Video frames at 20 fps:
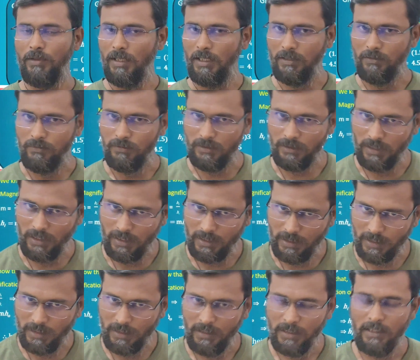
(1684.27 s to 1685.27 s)
got good
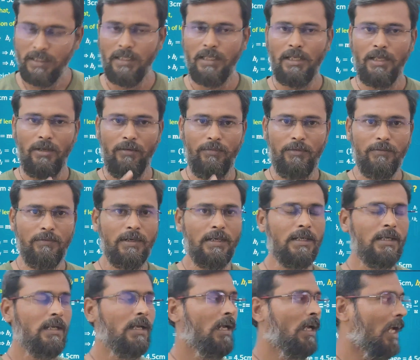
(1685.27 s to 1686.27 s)
clarity. If you want,
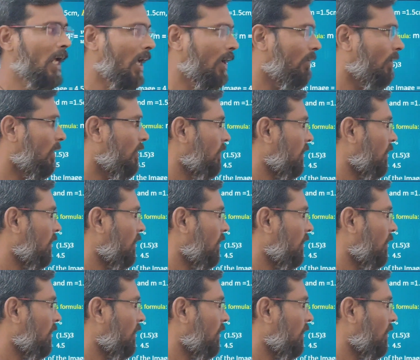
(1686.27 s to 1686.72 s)
have a